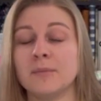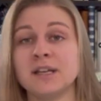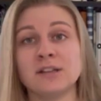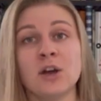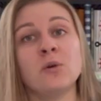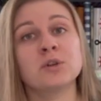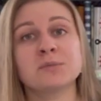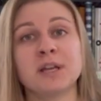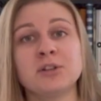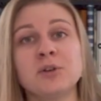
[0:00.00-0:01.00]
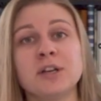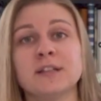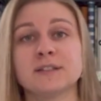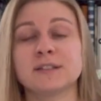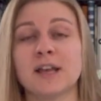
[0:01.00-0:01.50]
In the owner's manual,
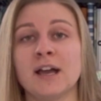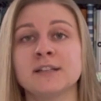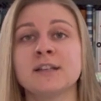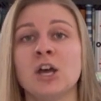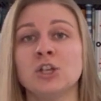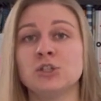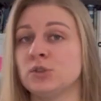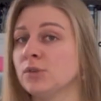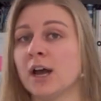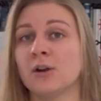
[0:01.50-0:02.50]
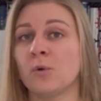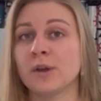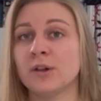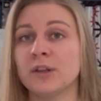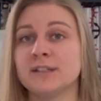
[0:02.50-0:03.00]
it says, do not
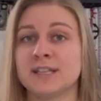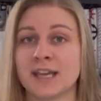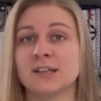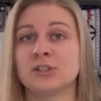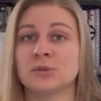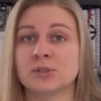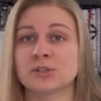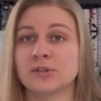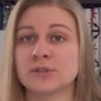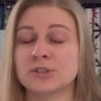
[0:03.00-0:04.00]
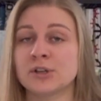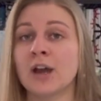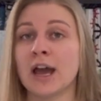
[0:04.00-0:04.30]
oil it, take it to a servicer.